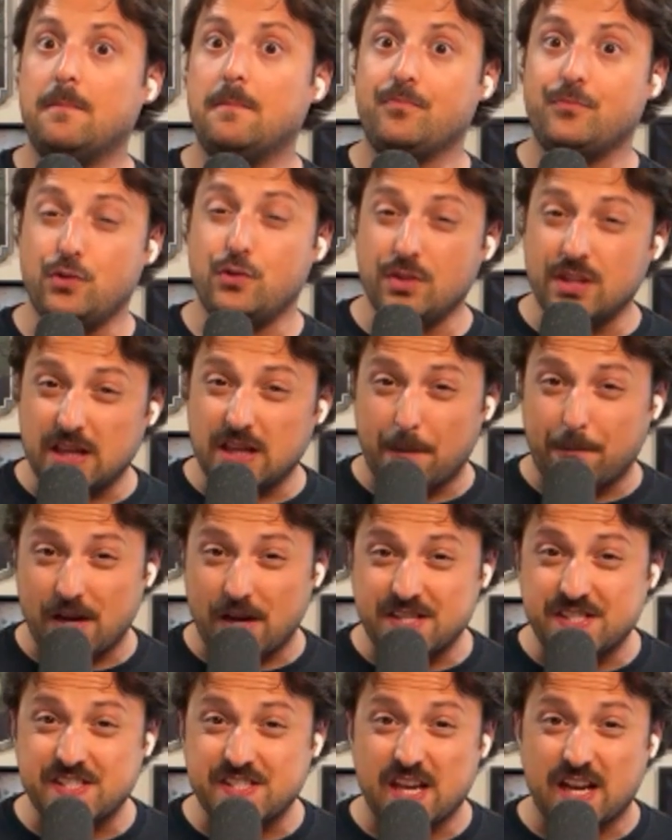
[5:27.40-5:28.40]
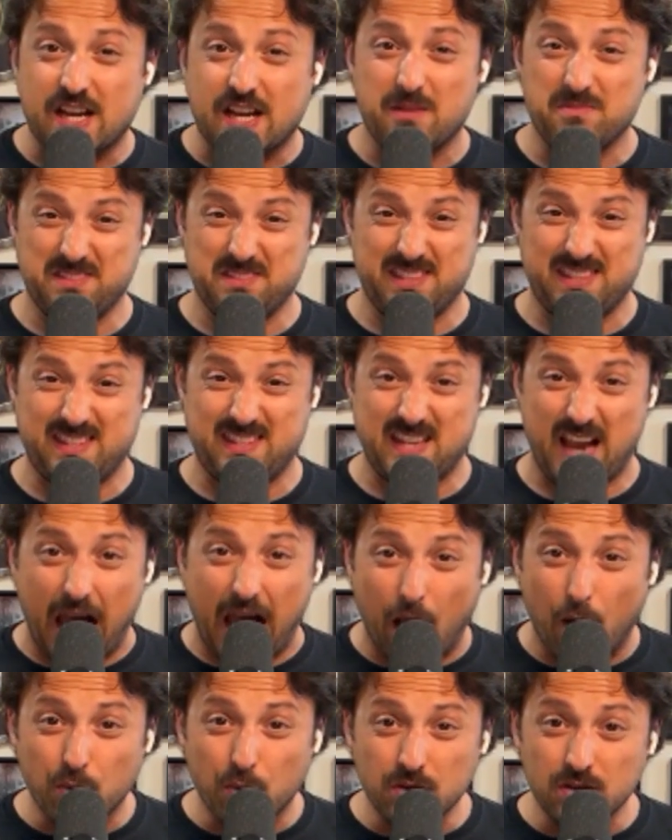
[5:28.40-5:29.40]
you think that price is going to come
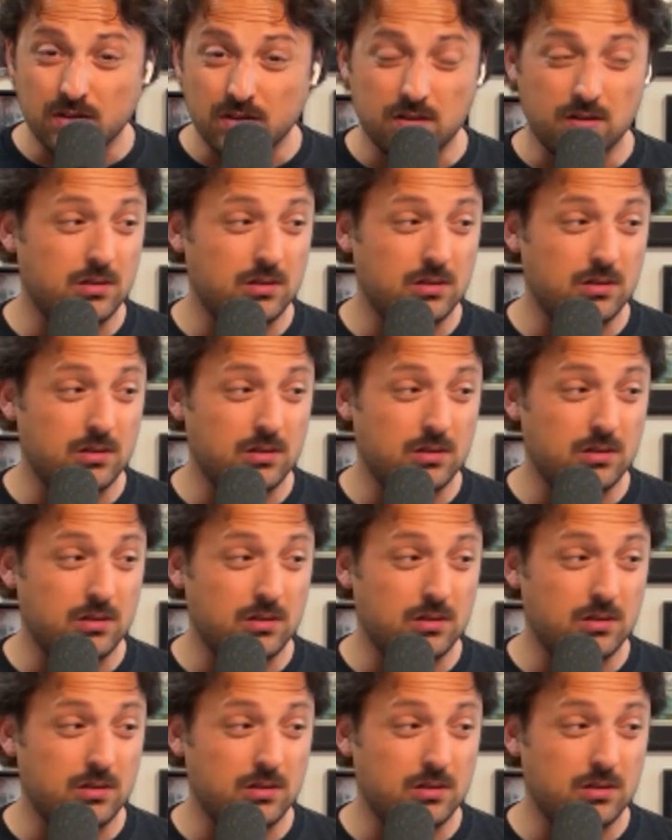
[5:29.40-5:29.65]
down?